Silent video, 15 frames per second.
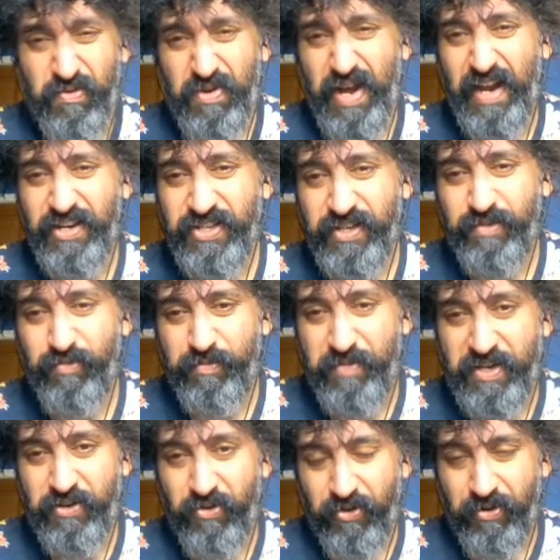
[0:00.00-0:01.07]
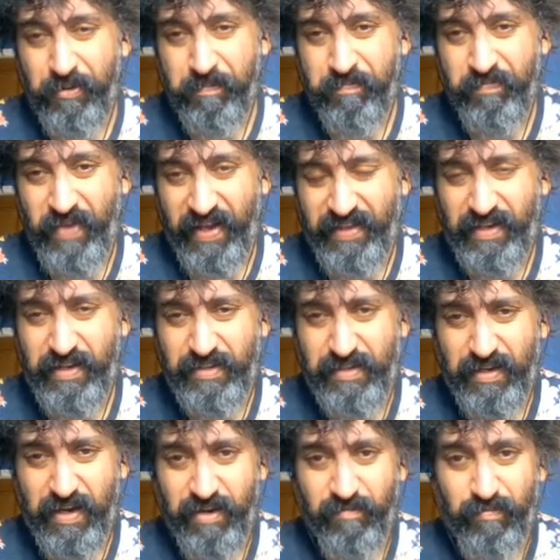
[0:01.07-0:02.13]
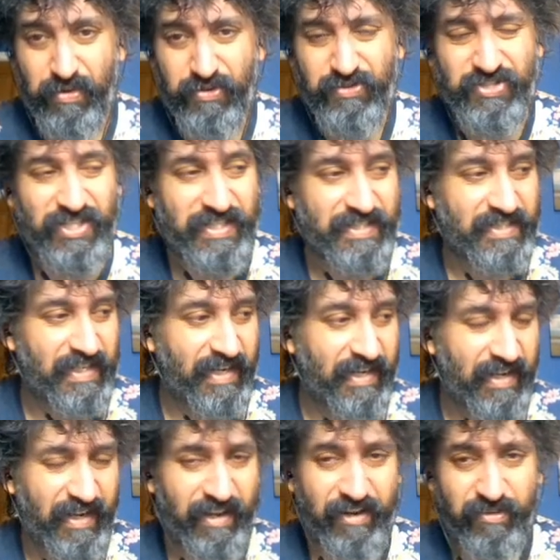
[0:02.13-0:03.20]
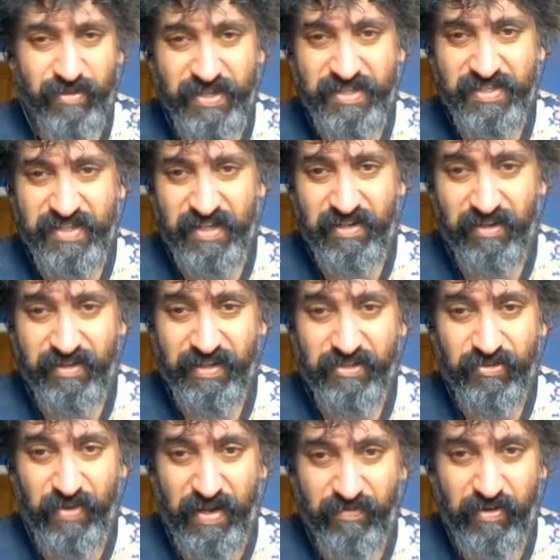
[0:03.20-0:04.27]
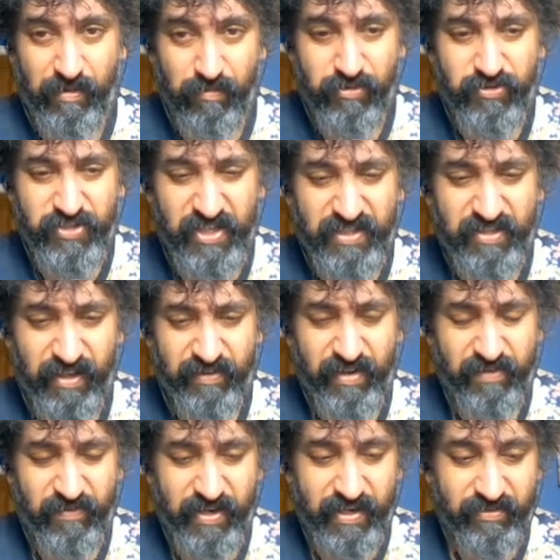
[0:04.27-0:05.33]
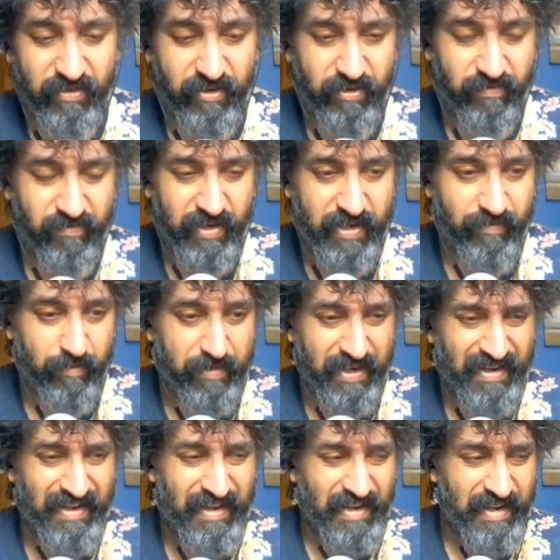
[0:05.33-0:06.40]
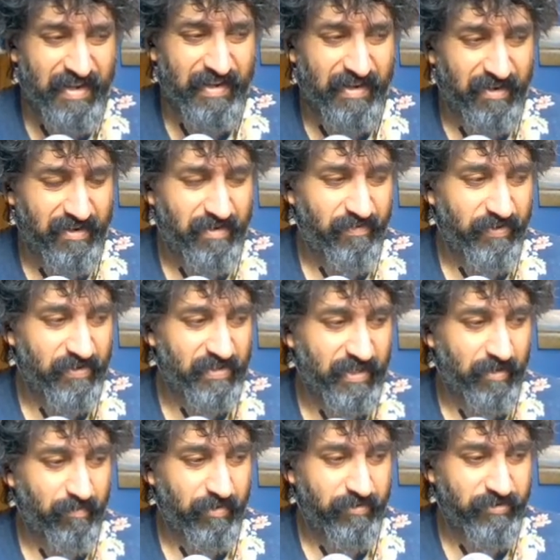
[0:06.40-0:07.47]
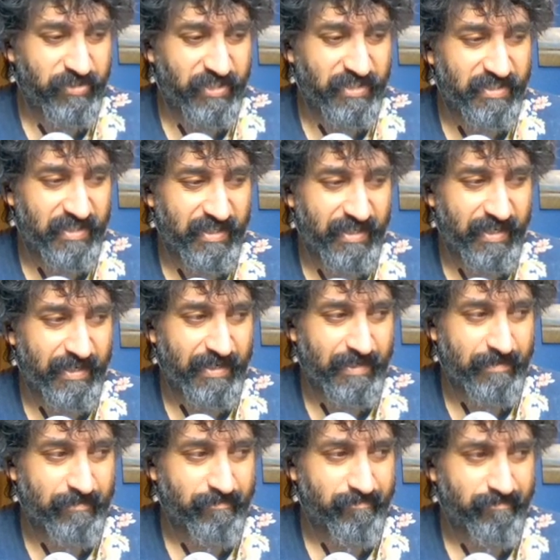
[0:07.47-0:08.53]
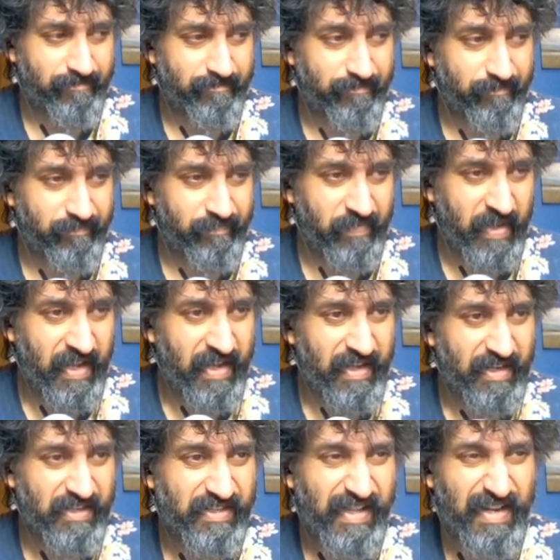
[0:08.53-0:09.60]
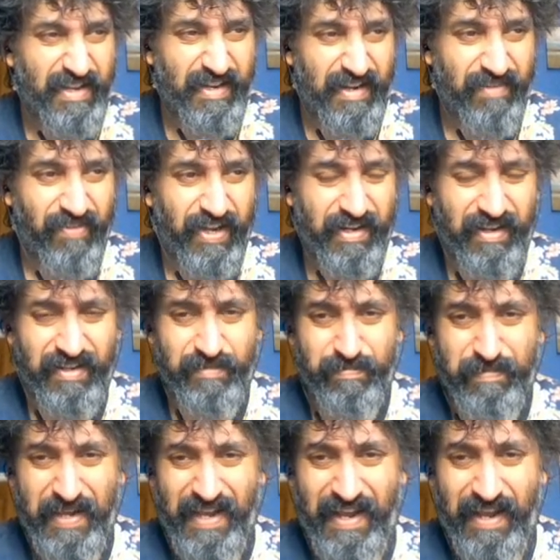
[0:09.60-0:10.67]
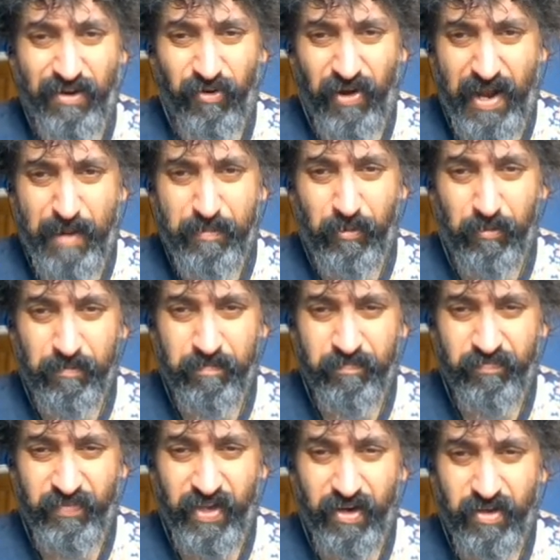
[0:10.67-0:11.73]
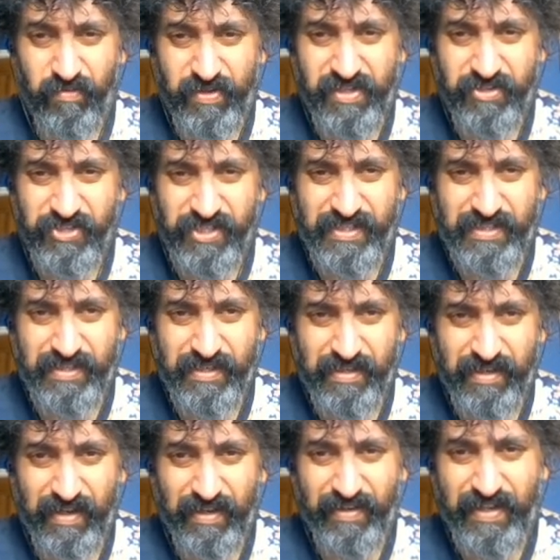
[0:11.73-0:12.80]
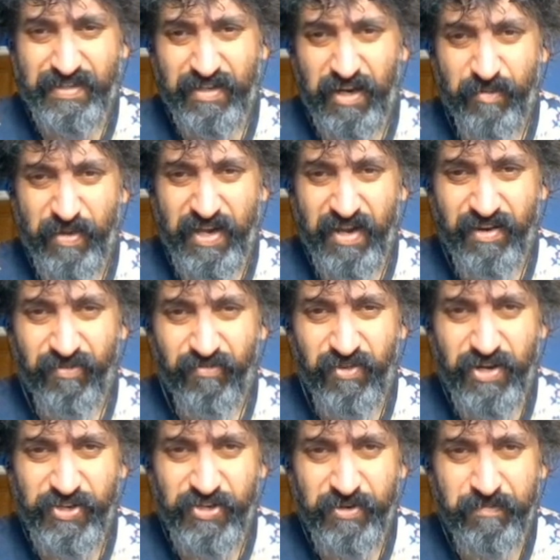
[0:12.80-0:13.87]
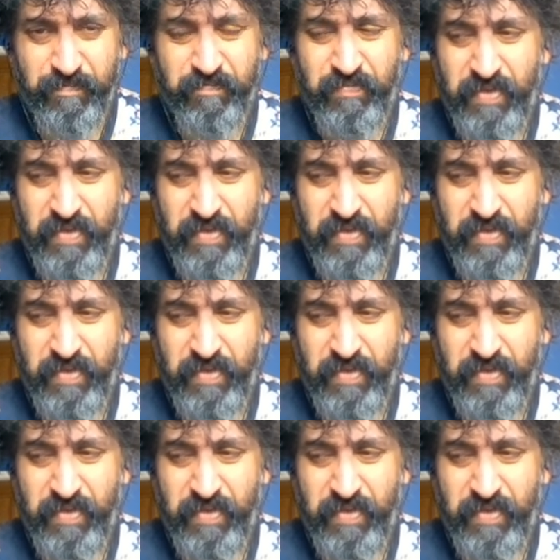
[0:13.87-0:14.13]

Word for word: You know what actually would be good? I think it's a kind of blue cheese day. And I know I just said nothing too heavy, and blue cheese it definitely has a lot of flavour, but kind of feels like a blue cheese day. Hmm. Because then you could have like nice pear or apple, you know, with the cheese, and that's going to be kind of fresh